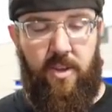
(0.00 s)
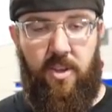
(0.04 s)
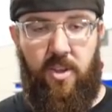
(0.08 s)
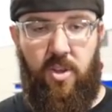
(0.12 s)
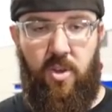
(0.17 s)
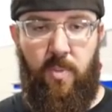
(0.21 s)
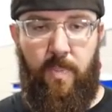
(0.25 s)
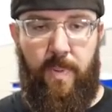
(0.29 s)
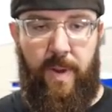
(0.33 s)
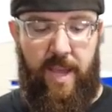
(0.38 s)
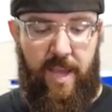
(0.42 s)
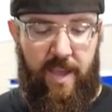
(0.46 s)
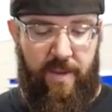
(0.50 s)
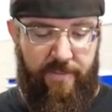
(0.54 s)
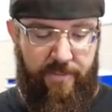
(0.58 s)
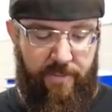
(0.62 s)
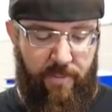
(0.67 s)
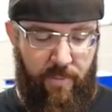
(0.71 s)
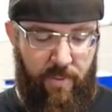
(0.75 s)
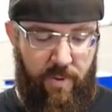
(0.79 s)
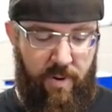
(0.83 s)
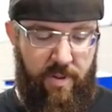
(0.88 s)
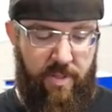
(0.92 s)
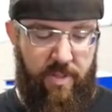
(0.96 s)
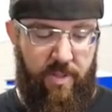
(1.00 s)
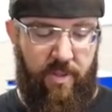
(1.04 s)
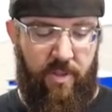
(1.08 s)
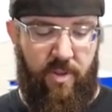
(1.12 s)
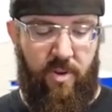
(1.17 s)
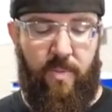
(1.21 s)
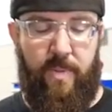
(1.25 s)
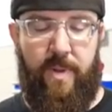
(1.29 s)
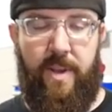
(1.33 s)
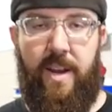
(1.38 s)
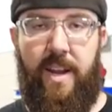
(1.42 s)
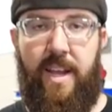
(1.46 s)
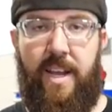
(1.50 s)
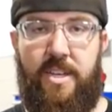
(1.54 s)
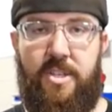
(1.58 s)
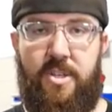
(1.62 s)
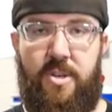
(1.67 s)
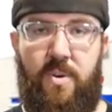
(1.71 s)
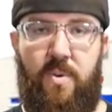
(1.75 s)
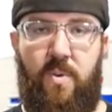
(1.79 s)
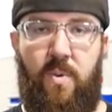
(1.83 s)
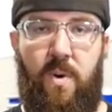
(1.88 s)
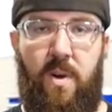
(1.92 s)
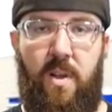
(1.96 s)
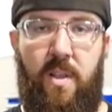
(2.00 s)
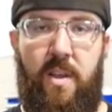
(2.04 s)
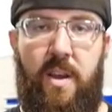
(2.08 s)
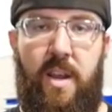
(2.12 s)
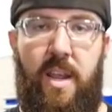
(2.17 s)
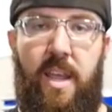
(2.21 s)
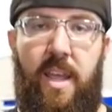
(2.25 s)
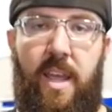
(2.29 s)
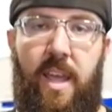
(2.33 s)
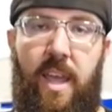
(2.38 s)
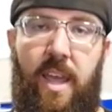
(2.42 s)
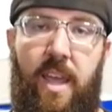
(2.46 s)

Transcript: you pay for the little bit of extra quality